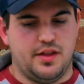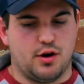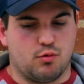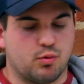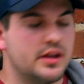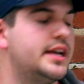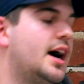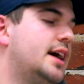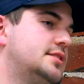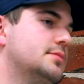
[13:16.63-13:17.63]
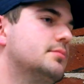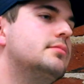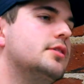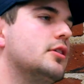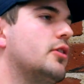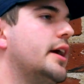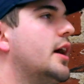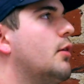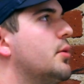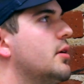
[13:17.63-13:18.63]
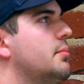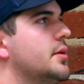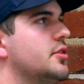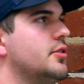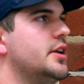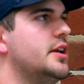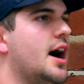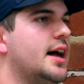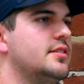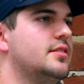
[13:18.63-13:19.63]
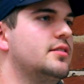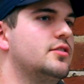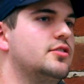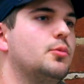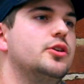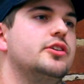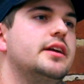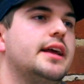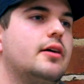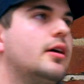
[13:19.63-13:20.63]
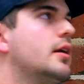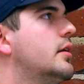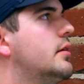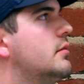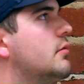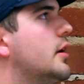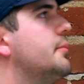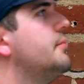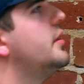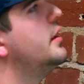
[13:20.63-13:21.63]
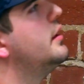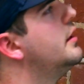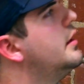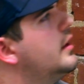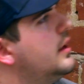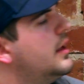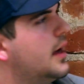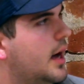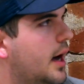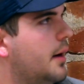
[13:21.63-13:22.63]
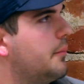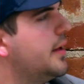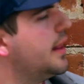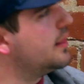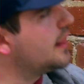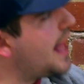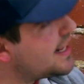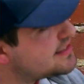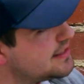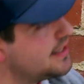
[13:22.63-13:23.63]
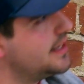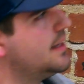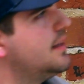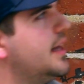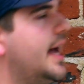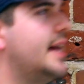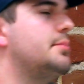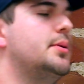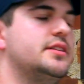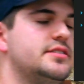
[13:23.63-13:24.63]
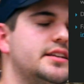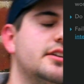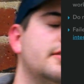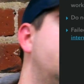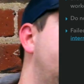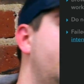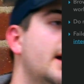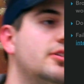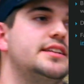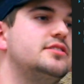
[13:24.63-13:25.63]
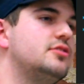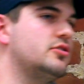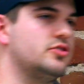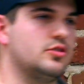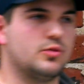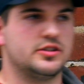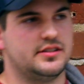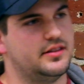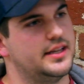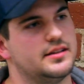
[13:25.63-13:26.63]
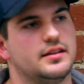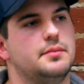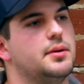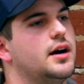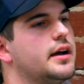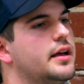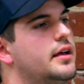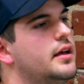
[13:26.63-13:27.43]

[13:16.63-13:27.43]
They're really awesome. They're a great helper, but they're not someone you can count on, right? And lastly, I had to put this in here. Failed installs are the worst thing to debug.